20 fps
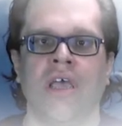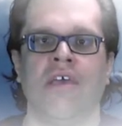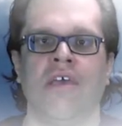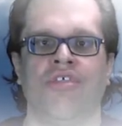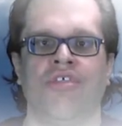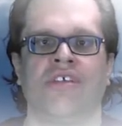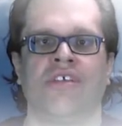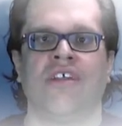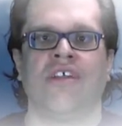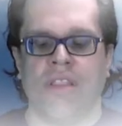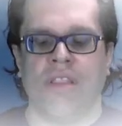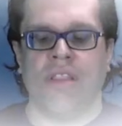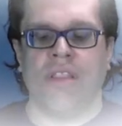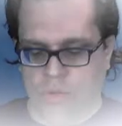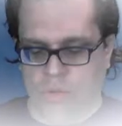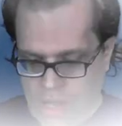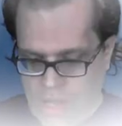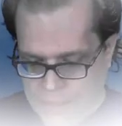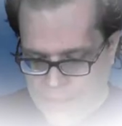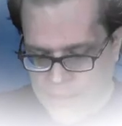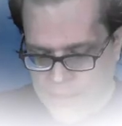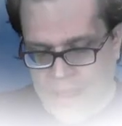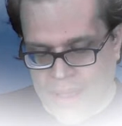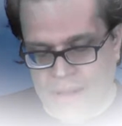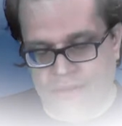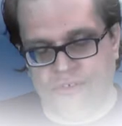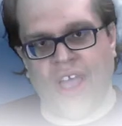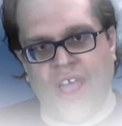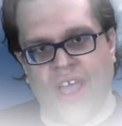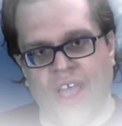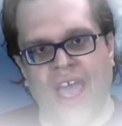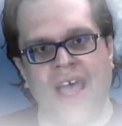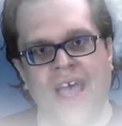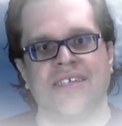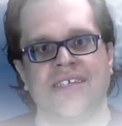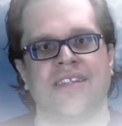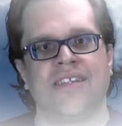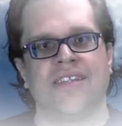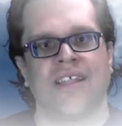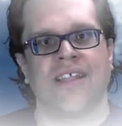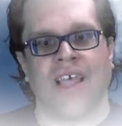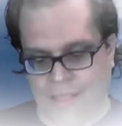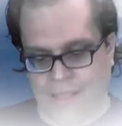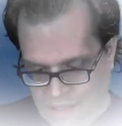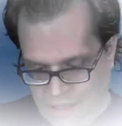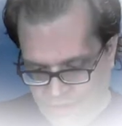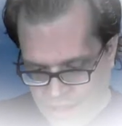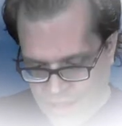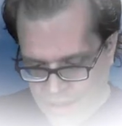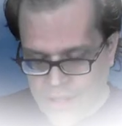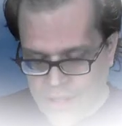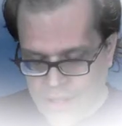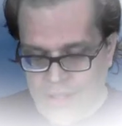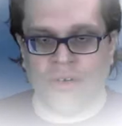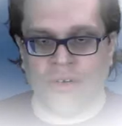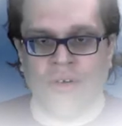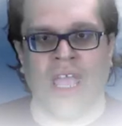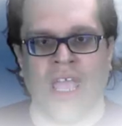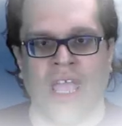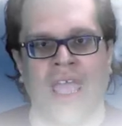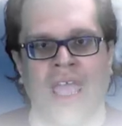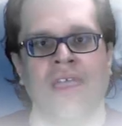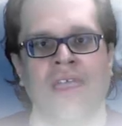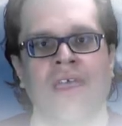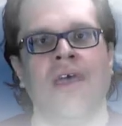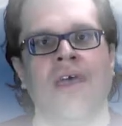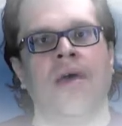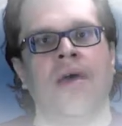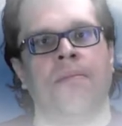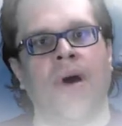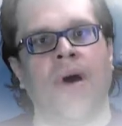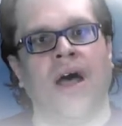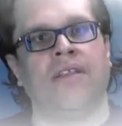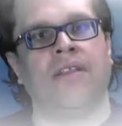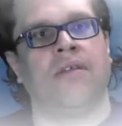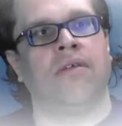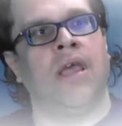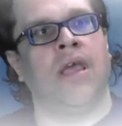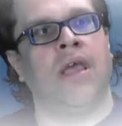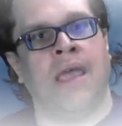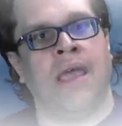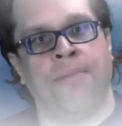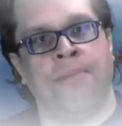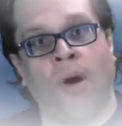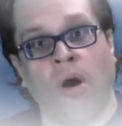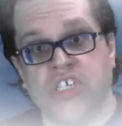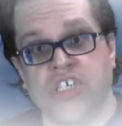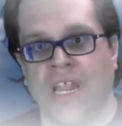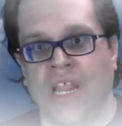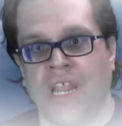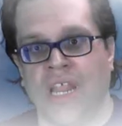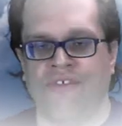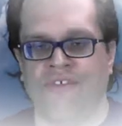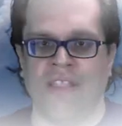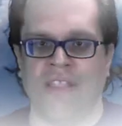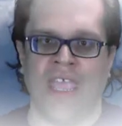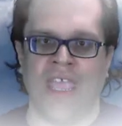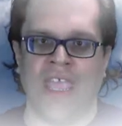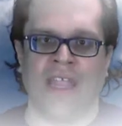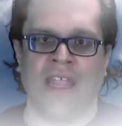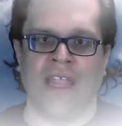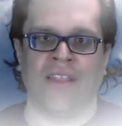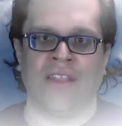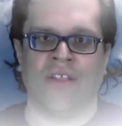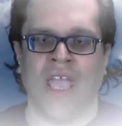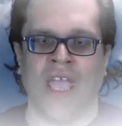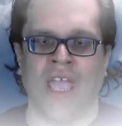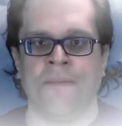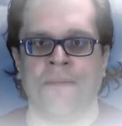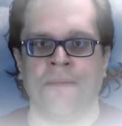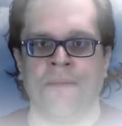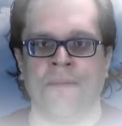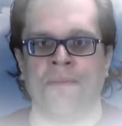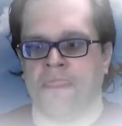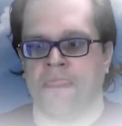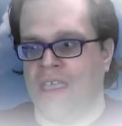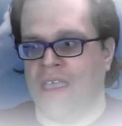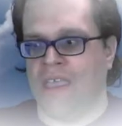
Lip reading: Things are going to keep being fast and difficult, okay, but positive in the end, okay?